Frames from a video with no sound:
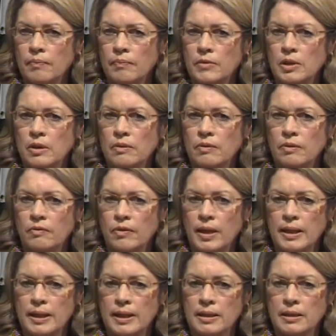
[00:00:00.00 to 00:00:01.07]
to
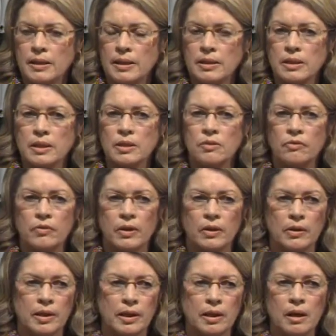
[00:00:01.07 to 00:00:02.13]
finance things. It's
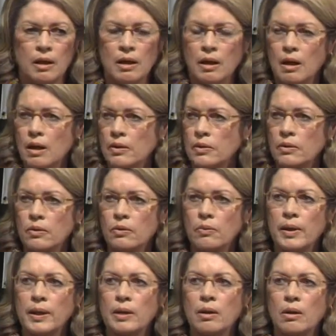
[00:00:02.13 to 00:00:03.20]
very under the
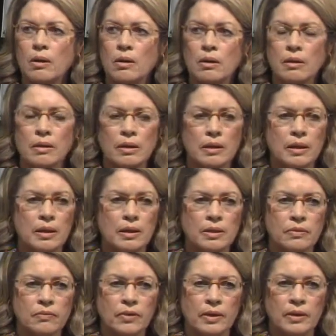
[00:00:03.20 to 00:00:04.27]
radar.
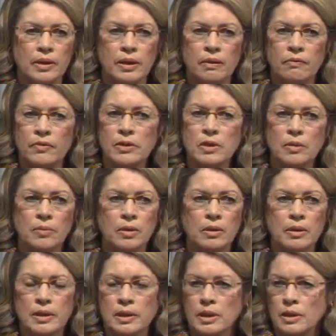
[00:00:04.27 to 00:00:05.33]
It's very invisible.
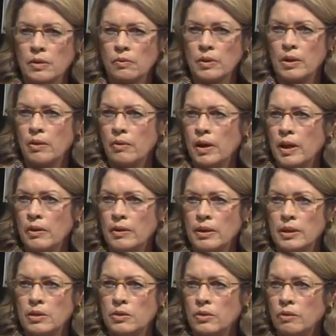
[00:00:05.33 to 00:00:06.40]
It doesn't require
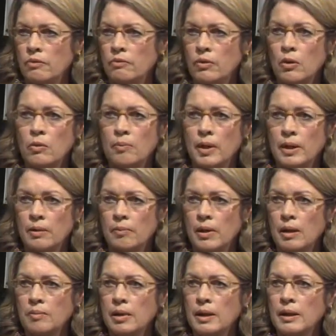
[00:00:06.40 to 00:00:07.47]
any sort of vote by the
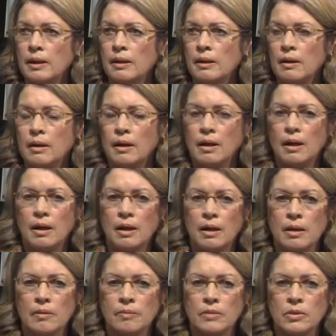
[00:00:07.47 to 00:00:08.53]
public,
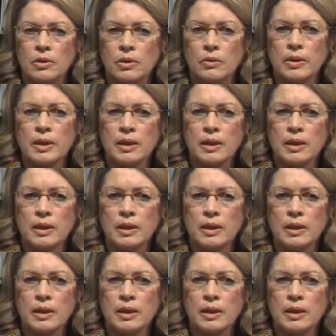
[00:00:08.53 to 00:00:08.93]
so